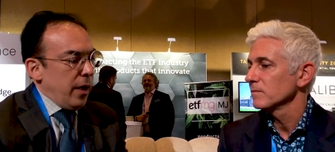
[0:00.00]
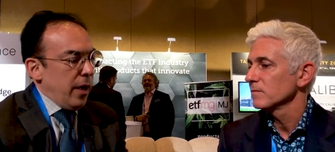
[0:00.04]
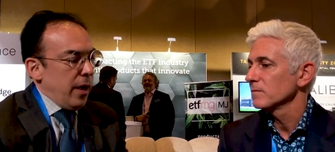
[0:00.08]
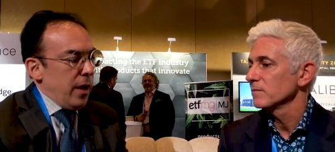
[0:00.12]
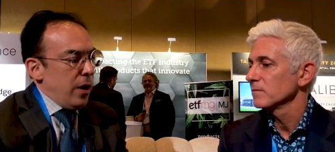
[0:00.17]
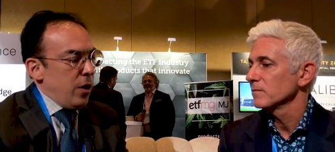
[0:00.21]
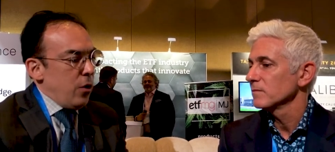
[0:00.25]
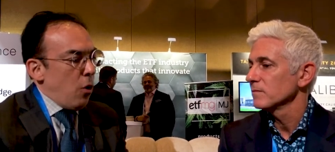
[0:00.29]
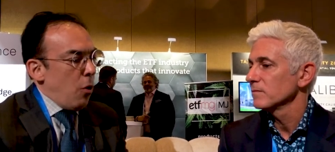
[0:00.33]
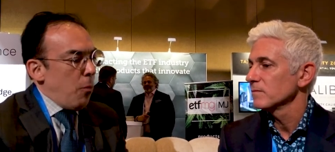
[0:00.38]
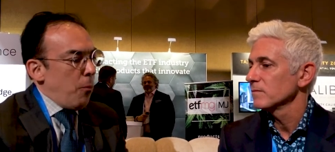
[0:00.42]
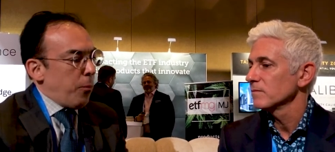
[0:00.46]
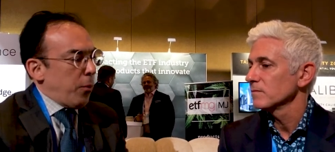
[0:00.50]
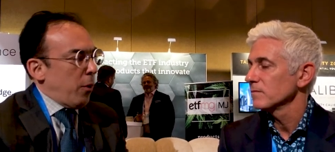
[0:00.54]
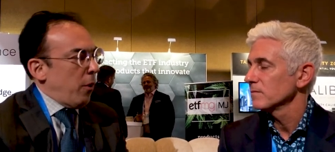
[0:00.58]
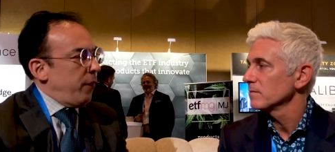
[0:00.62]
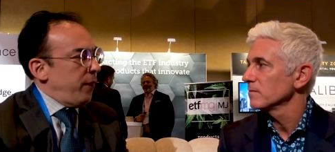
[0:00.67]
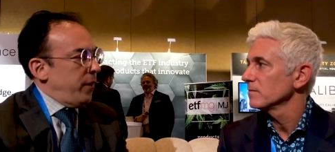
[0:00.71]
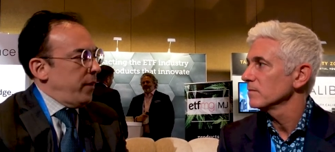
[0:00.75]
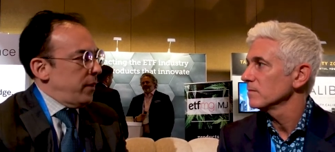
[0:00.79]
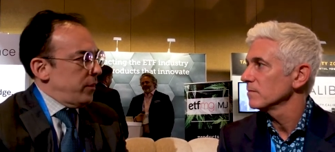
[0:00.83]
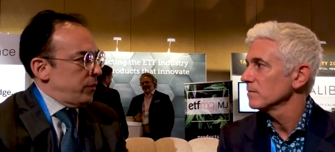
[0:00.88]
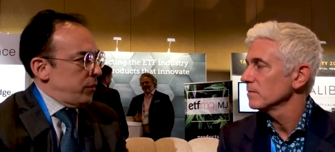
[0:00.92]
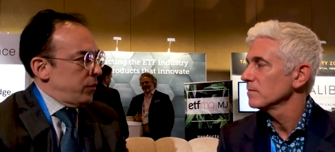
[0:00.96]
Speaker 1: a eh,
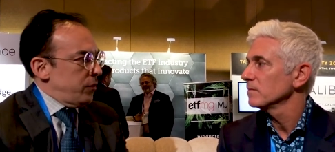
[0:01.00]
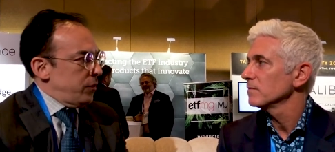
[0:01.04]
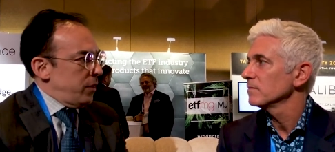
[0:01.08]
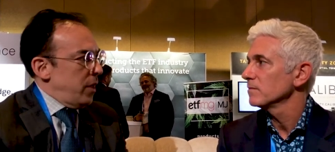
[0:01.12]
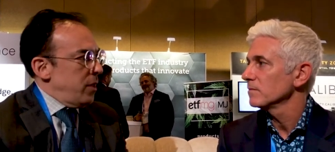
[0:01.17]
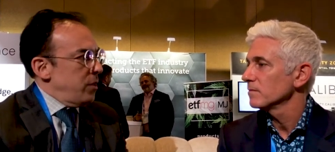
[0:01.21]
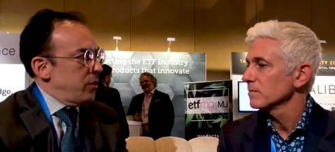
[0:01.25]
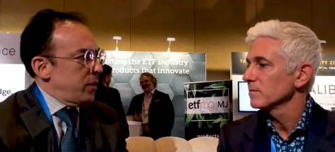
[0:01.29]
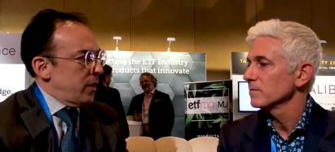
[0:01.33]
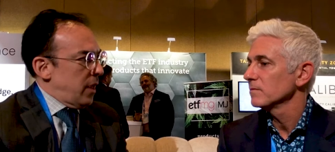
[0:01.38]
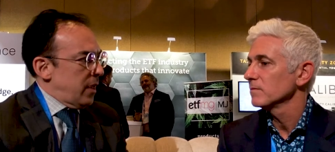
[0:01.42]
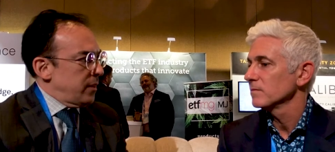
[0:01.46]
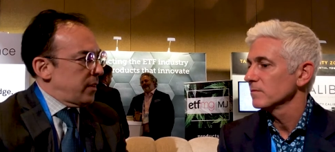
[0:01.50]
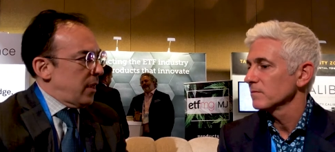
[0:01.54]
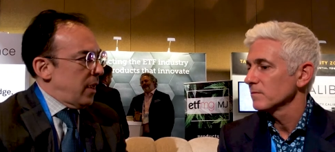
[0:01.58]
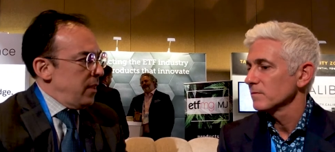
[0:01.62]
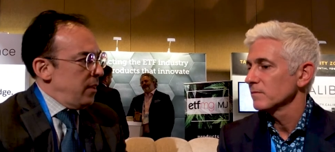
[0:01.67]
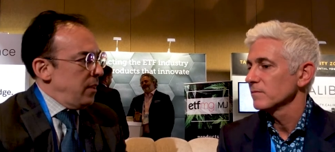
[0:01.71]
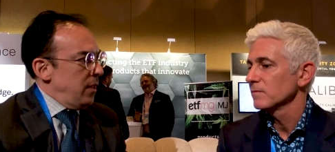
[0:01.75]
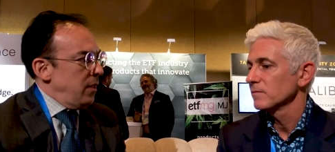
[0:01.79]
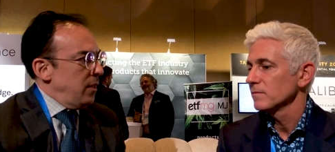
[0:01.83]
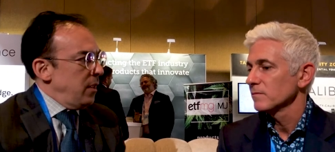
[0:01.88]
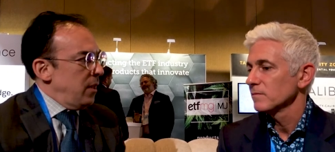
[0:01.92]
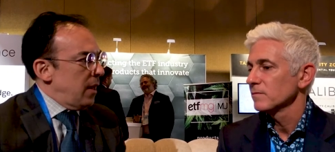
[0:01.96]
nonprofit association as I
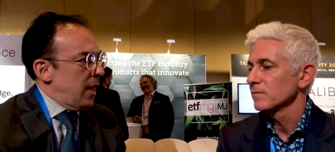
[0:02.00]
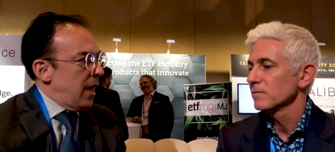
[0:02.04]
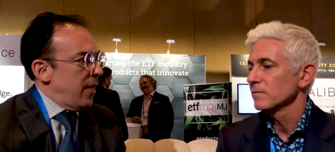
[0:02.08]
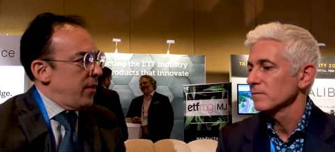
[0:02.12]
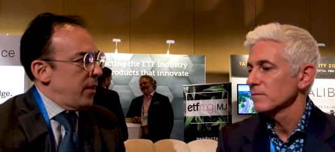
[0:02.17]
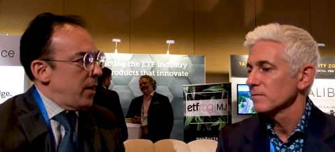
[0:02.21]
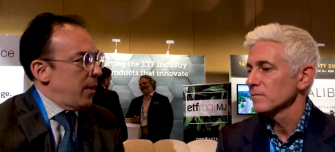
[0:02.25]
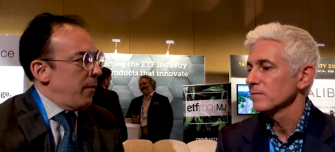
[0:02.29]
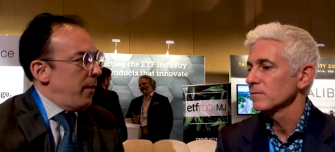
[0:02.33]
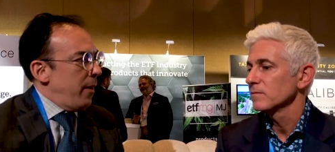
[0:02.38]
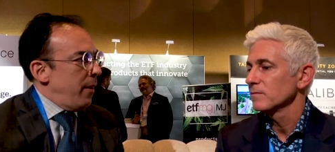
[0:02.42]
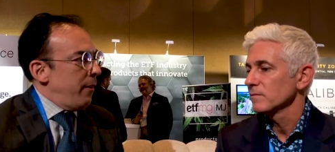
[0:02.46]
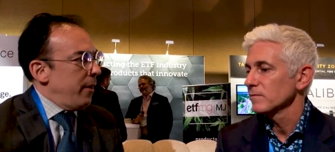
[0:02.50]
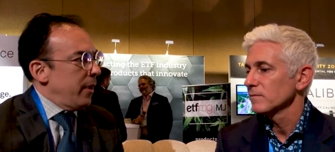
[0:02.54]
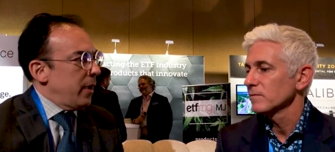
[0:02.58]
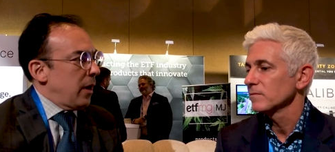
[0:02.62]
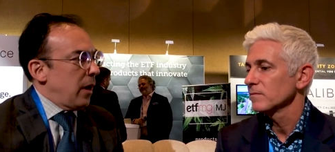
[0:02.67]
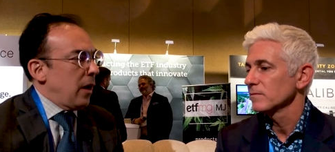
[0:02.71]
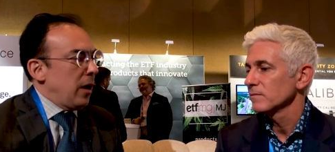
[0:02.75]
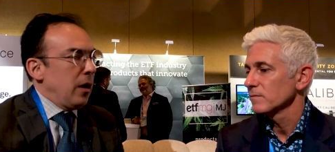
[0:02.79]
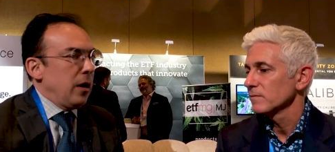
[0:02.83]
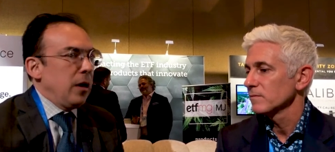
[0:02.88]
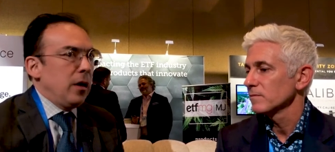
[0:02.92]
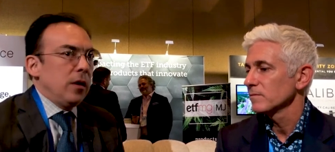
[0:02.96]
did in Latin
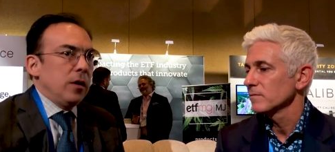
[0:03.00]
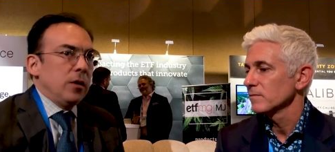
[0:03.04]
America.